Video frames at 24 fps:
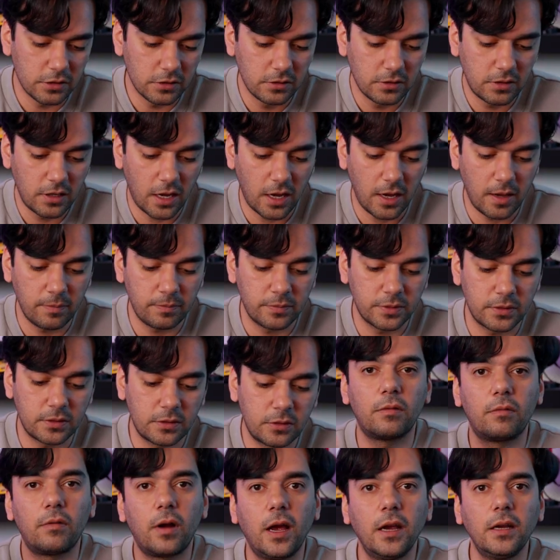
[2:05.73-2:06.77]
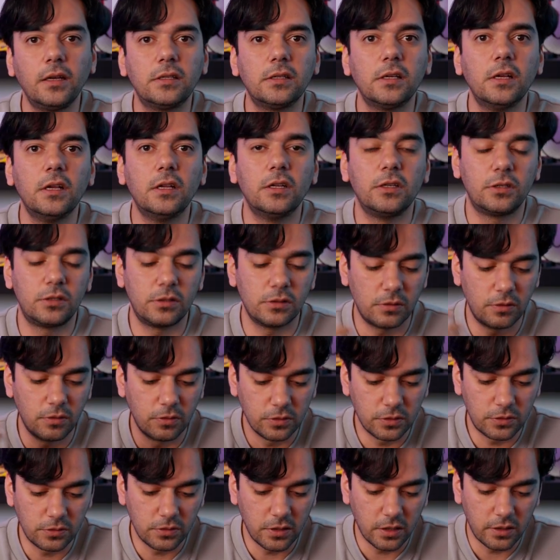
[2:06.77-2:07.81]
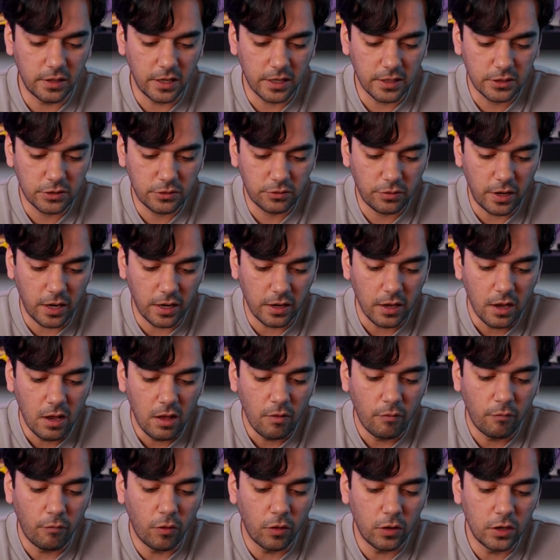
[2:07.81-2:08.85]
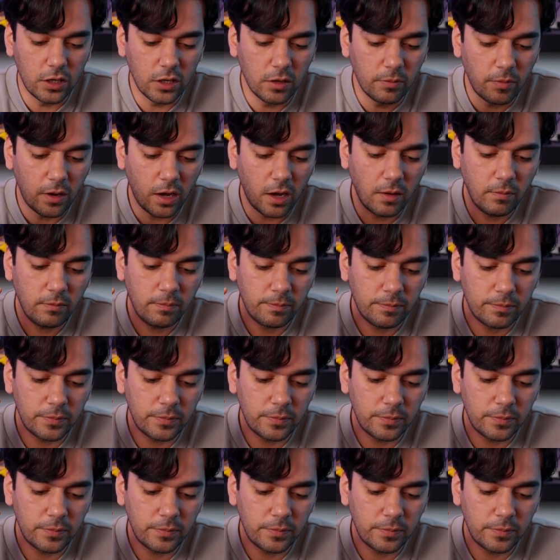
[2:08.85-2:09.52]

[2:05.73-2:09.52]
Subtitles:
2 taps to the right to go to the next track. Volume up,